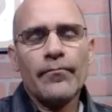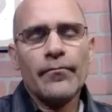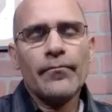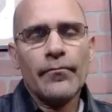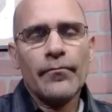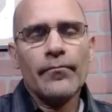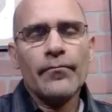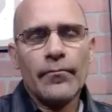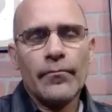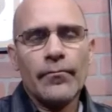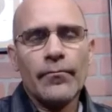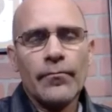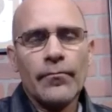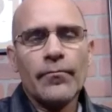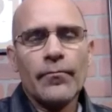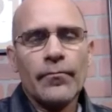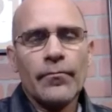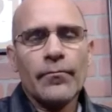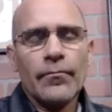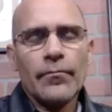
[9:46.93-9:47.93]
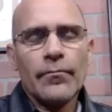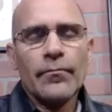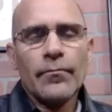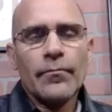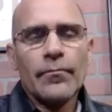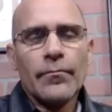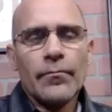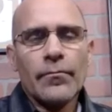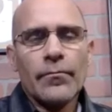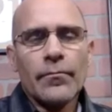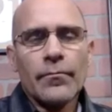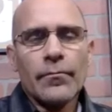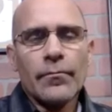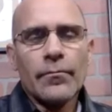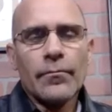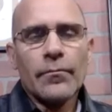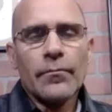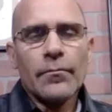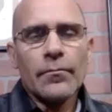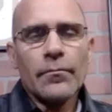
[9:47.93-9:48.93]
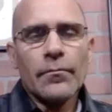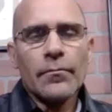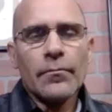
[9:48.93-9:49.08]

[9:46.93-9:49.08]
This person isn't speaking.